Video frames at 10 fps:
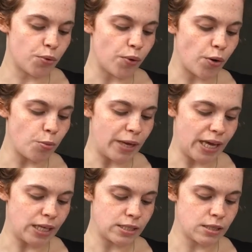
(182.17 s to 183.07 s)
Pro
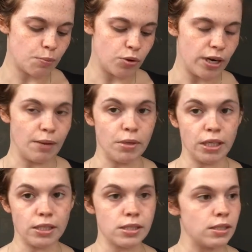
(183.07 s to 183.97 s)
Base Prime and
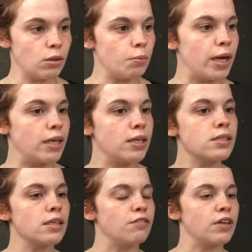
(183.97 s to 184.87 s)
Conceal
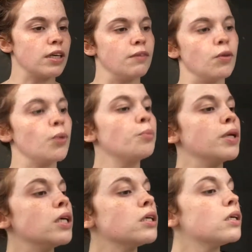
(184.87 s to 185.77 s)
palette, if I can ever
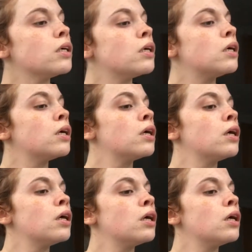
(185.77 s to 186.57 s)
open it.